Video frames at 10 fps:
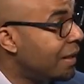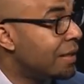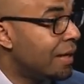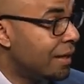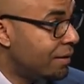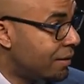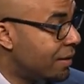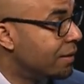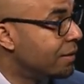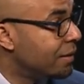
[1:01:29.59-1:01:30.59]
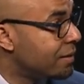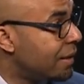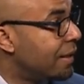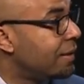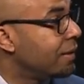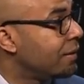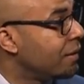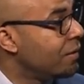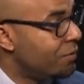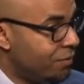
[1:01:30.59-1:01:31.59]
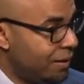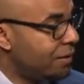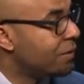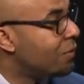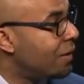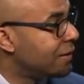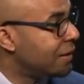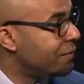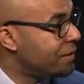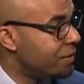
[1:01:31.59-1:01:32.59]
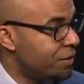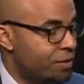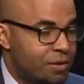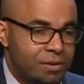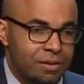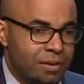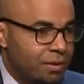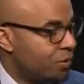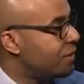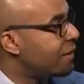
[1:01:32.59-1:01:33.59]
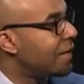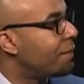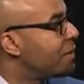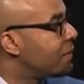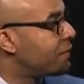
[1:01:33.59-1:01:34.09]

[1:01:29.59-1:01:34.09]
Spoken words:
Context. I think really good qualitative researchers, those are habits of